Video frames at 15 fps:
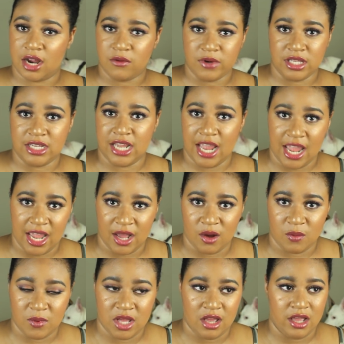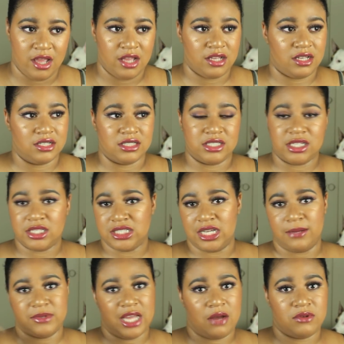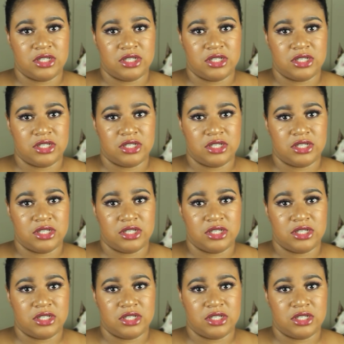I really am, because sometimes I